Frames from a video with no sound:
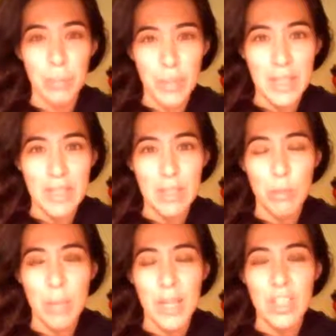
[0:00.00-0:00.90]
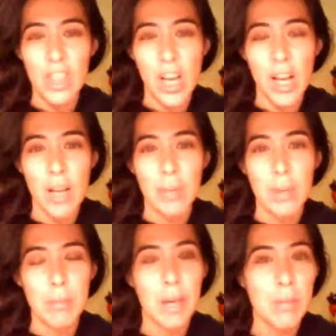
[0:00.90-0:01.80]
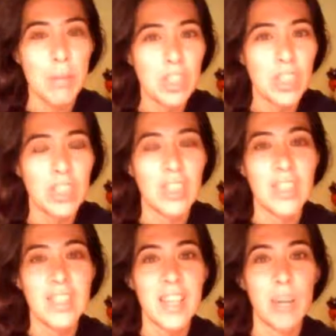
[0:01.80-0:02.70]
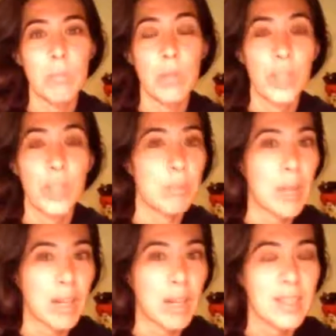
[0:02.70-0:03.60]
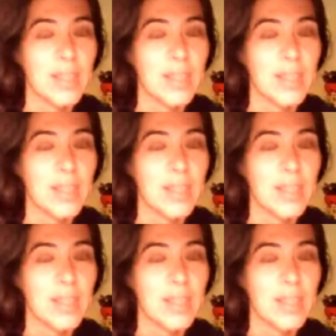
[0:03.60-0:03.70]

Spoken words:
So my job and my mission is to help working parents